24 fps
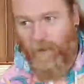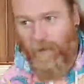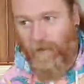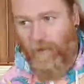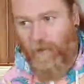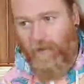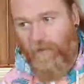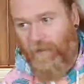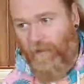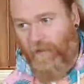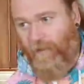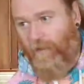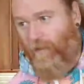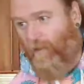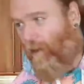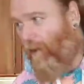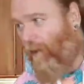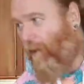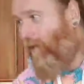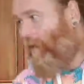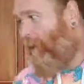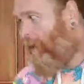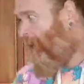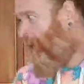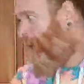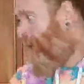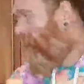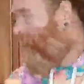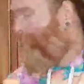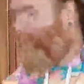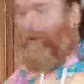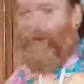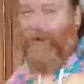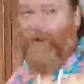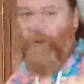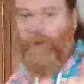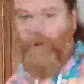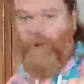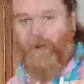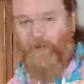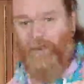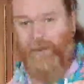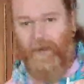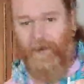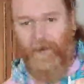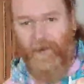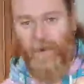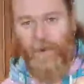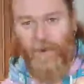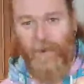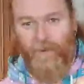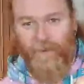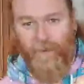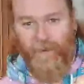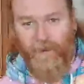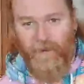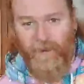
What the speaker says: There's hardly any fireworks going off.